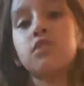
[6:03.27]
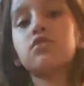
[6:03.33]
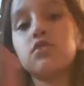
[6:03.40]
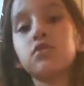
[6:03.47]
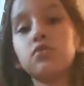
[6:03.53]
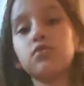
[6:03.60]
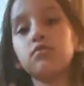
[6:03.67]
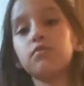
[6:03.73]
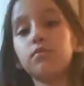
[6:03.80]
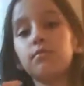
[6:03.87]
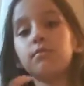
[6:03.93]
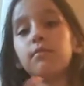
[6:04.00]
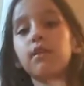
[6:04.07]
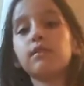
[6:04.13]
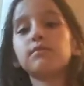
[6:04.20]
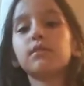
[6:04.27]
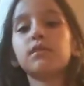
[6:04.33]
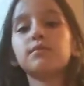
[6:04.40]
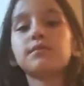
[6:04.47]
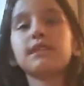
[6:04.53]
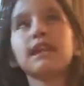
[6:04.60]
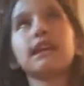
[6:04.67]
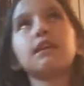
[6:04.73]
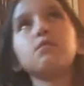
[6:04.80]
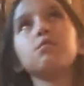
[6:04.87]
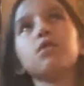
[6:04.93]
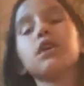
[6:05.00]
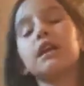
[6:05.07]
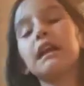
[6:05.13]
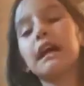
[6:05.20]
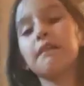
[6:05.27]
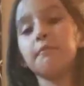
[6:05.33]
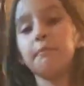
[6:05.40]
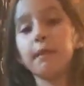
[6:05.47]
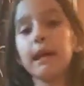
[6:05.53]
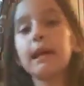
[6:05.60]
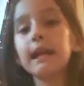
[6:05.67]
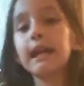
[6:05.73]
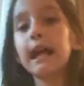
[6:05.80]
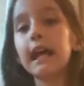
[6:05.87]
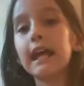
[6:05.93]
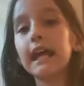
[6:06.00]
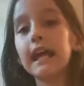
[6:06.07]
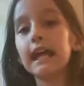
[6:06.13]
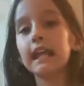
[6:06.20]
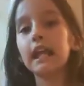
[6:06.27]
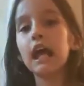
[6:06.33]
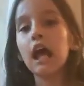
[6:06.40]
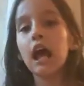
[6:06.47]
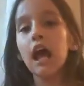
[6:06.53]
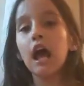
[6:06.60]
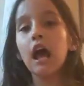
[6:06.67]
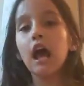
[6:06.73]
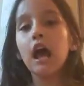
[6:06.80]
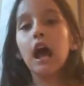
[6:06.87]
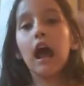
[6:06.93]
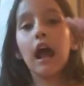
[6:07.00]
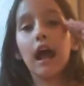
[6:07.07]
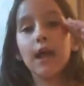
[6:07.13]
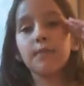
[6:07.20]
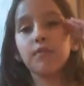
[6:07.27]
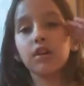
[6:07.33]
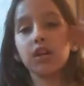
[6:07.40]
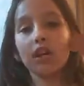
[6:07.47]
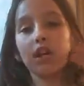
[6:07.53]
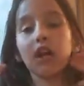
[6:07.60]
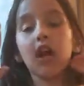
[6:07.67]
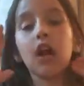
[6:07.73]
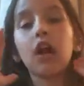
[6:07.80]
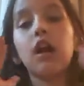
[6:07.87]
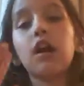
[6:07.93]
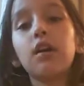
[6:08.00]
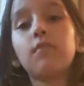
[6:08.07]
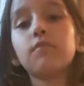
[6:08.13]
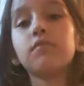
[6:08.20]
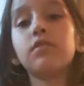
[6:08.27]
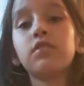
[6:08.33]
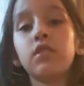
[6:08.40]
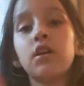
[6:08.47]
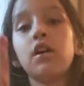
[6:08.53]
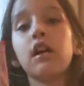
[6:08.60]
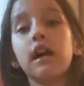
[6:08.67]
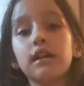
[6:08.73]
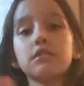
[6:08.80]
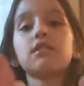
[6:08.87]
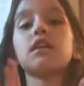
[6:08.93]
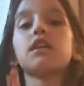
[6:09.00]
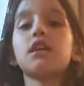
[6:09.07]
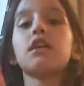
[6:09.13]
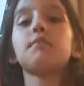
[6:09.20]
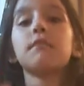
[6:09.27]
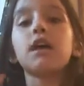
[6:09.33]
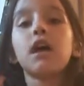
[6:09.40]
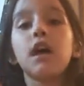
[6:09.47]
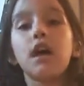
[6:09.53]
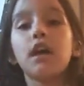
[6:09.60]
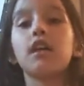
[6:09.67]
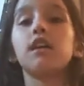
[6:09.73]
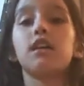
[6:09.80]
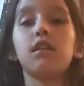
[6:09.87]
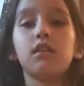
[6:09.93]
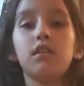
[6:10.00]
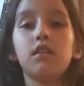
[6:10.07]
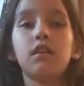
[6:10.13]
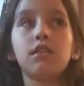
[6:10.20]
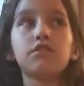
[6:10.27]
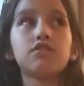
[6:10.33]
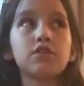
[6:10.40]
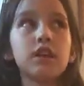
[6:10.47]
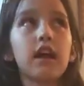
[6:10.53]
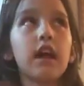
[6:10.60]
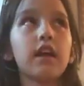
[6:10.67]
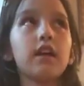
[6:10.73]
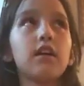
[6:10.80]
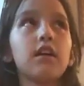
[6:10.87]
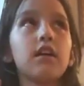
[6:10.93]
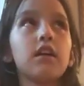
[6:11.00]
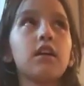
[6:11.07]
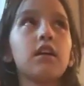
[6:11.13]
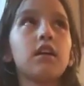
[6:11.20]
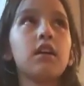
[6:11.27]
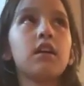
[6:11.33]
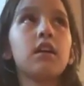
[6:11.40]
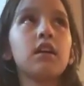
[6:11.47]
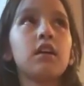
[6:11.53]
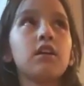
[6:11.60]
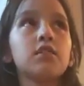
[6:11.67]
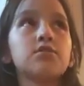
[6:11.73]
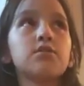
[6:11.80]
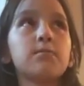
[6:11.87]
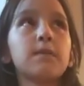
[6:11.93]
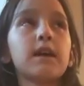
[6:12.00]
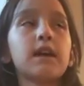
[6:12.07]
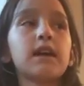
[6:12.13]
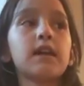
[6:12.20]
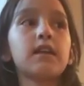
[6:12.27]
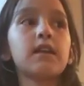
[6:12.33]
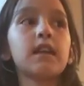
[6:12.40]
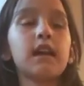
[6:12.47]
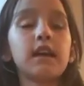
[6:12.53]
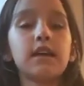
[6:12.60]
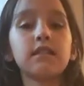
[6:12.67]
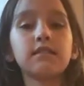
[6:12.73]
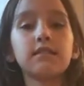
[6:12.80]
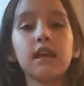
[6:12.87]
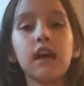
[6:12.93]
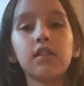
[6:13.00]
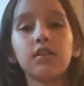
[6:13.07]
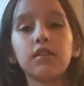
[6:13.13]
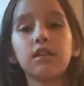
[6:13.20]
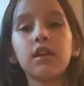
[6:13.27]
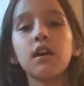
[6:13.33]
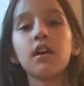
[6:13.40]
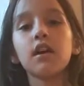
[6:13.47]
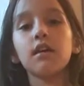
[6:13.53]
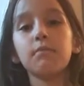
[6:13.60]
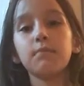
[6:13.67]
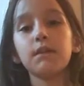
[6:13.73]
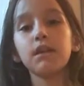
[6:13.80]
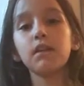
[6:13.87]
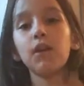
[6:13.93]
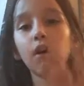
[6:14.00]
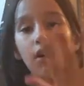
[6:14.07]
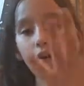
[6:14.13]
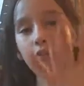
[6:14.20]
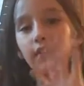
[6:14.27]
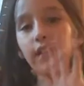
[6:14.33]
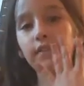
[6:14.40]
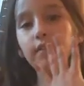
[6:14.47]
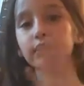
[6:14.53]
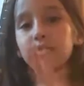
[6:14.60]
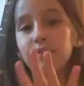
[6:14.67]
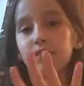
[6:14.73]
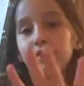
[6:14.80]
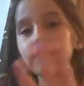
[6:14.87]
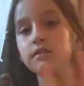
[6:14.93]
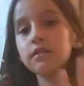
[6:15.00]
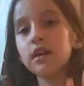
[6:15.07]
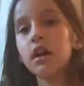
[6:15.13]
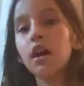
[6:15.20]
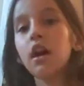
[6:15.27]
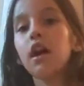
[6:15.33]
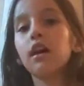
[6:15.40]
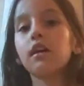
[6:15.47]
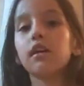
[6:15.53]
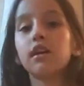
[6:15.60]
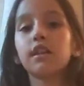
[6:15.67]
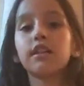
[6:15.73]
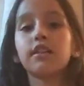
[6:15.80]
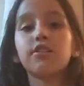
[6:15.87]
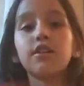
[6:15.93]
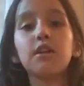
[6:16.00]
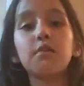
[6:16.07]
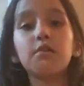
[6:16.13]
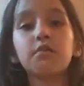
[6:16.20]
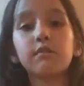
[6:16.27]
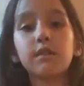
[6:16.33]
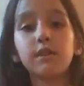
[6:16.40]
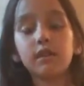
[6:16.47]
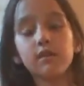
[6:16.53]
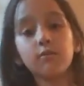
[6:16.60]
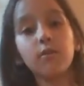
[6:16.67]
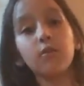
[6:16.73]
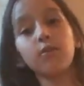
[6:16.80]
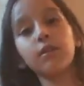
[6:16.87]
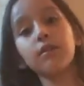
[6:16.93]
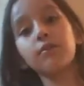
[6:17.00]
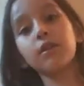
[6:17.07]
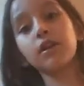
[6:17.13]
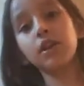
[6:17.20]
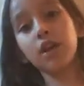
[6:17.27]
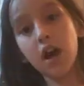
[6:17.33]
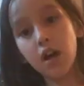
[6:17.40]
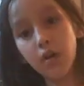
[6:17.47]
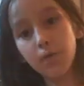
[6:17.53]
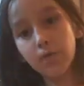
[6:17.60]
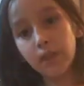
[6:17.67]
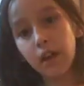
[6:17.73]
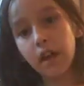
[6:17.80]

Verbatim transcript: to my mom's like, we're gonna have payday and I'm gonna come, y'all guys are gonna come. And Shania, Shemaine, Aunt Talon, and me, all five of us, are gonna think where we, where we wanna go